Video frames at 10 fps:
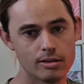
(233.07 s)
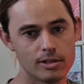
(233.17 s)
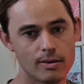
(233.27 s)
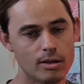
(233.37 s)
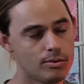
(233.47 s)
at the
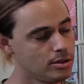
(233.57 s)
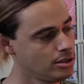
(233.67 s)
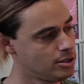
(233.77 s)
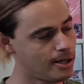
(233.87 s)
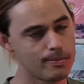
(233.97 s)
moment. I
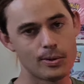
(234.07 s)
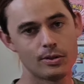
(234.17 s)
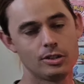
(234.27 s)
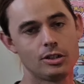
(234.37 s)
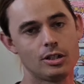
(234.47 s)
wanted to jump
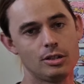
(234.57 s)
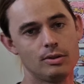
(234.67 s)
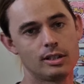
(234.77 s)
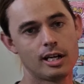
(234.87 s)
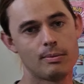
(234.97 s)
on and show
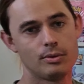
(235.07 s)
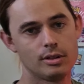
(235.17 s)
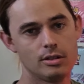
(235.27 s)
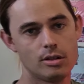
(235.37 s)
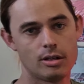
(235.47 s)
you a couple
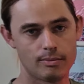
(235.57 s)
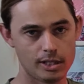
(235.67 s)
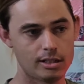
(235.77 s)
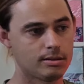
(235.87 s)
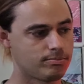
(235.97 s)
that are not, and
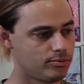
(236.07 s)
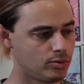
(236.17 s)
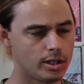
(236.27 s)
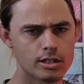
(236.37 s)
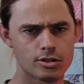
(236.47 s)

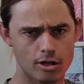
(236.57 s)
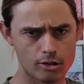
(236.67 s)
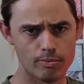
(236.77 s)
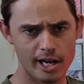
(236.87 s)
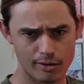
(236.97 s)
we're gonna
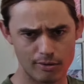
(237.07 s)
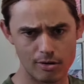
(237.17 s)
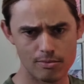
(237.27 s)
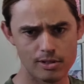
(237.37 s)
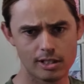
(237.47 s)
cycle back
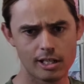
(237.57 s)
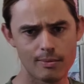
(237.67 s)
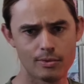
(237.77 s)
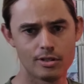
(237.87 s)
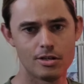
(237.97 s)
through. But a
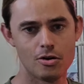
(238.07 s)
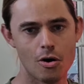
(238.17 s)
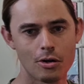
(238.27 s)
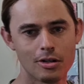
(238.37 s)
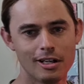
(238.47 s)
couple that are
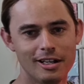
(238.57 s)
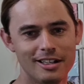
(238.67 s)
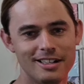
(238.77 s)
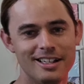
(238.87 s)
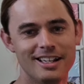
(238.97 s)
not
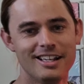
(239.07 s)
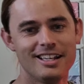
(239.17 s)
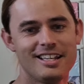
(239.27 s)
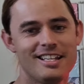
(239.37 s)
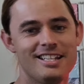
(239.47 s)

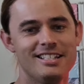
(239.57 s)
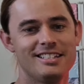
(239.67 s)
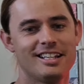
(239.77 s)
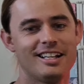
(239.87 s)
is